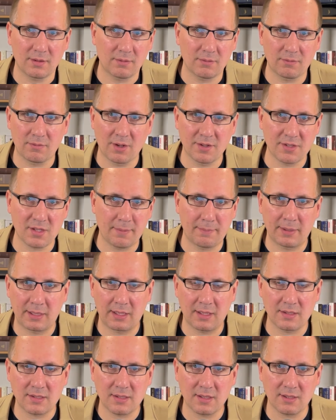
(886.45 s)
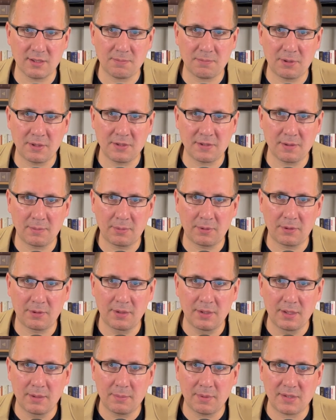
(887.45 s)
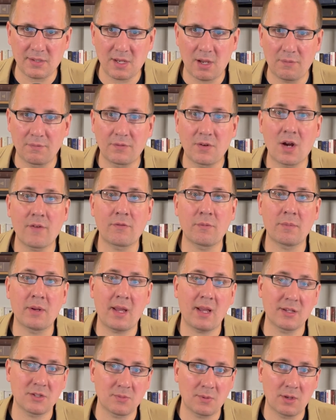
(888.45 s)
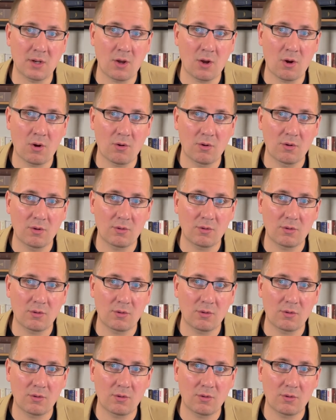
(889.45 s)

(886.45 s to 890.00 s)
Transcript: runs up against this principle, but self-government, as we know,